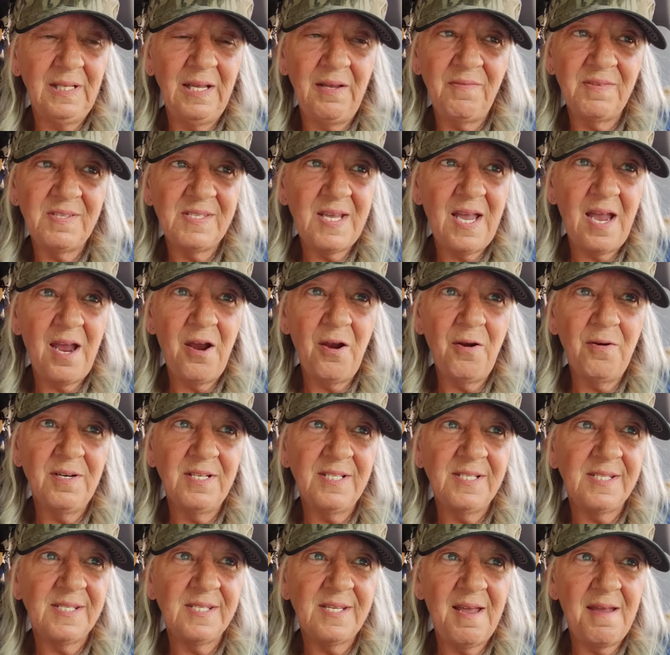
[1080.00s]
leaves hair
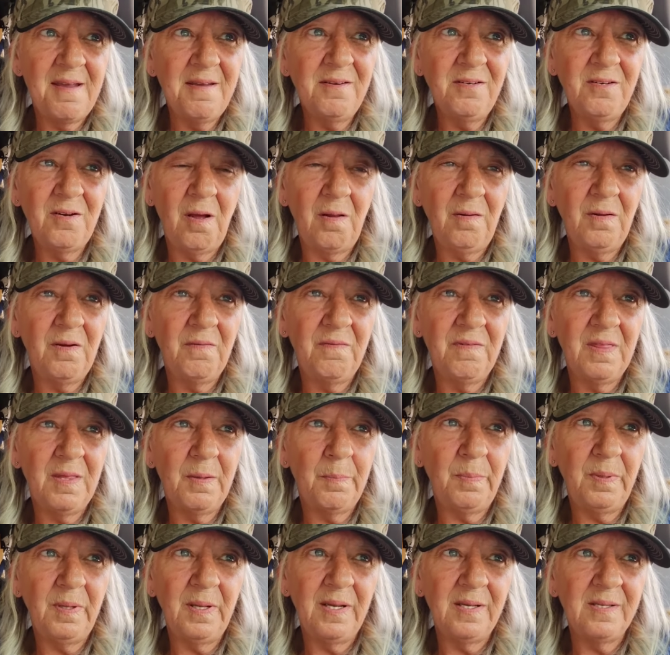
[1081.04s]
and sand all over the
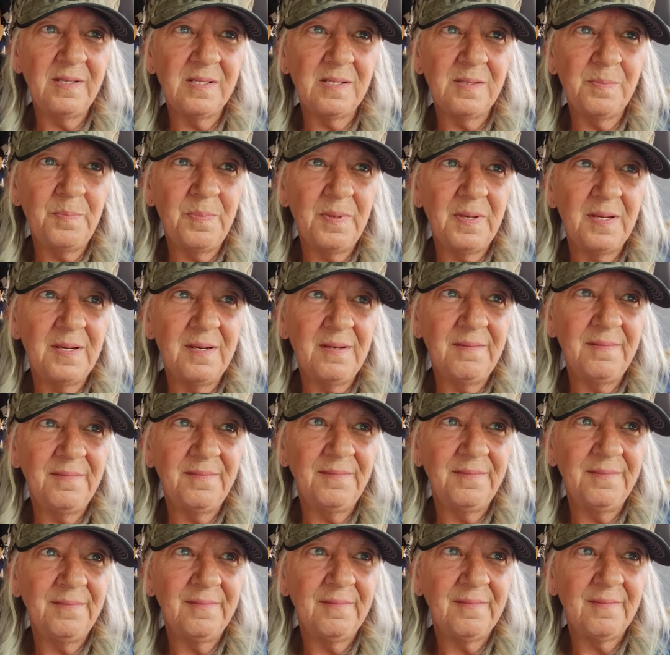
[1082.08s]
place, but
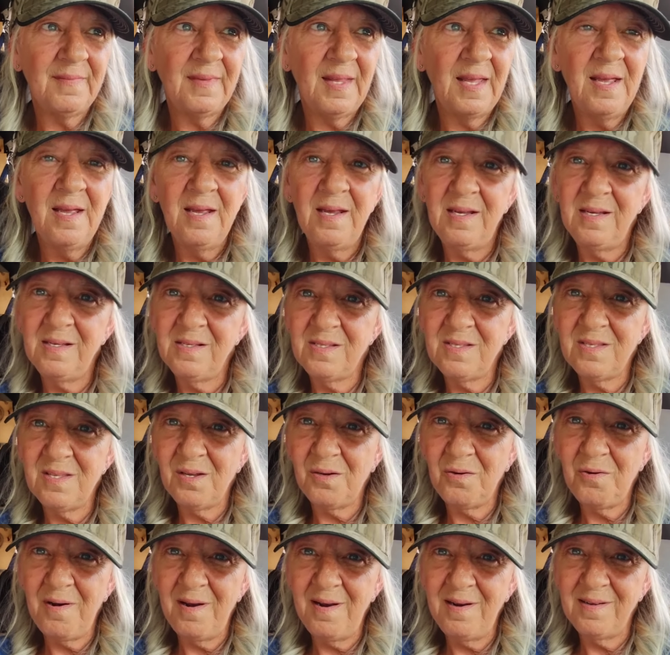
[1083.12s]
he's
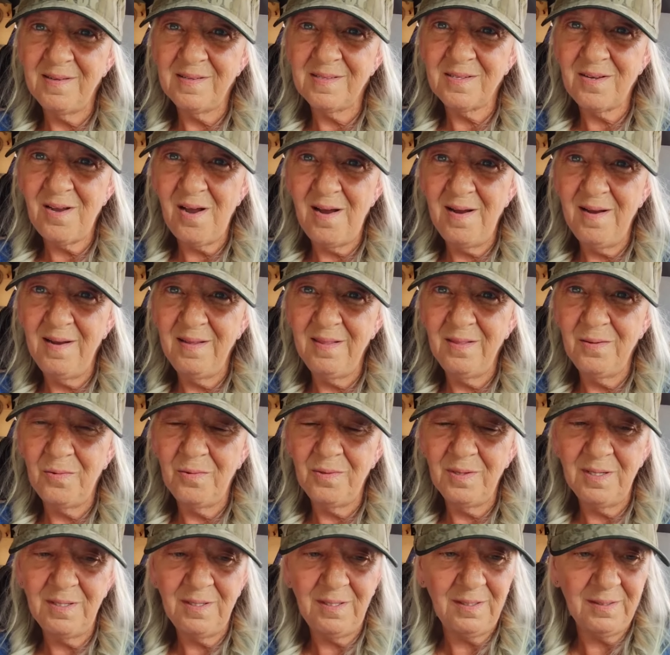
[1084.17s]
the greatest guy in the
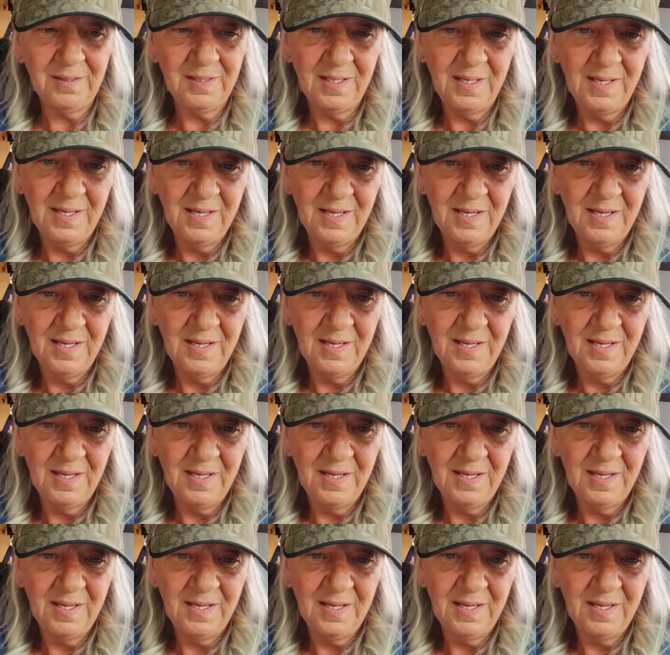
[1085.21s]
world.